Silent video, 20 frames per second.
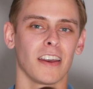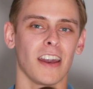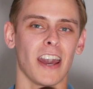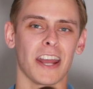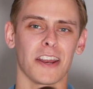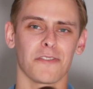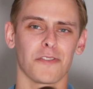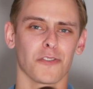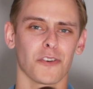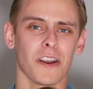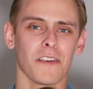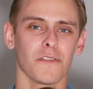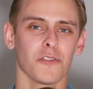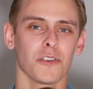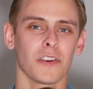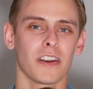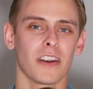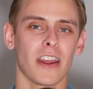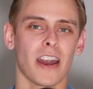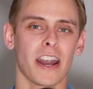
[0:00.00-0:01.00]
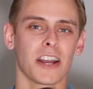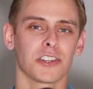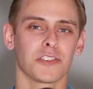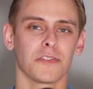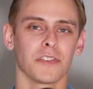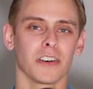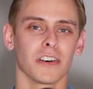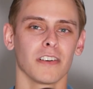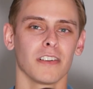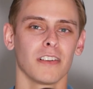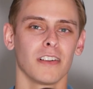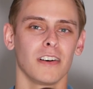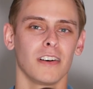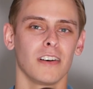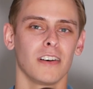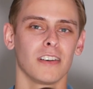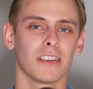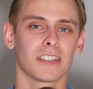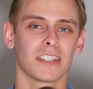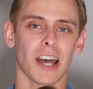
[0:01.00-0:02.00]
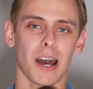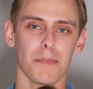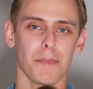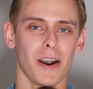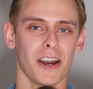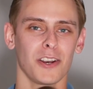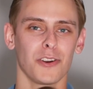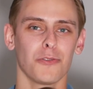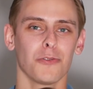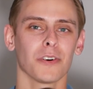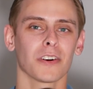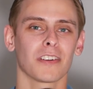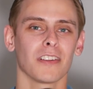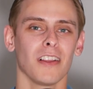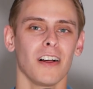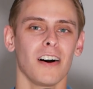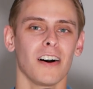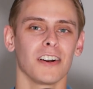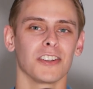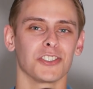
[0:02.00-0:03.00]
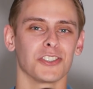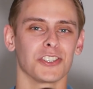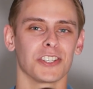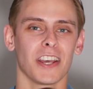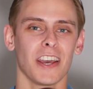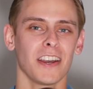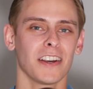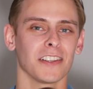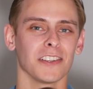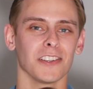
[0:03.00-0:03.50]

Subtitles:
And if you're ever in Nashville, stop by Doric Lodge and take a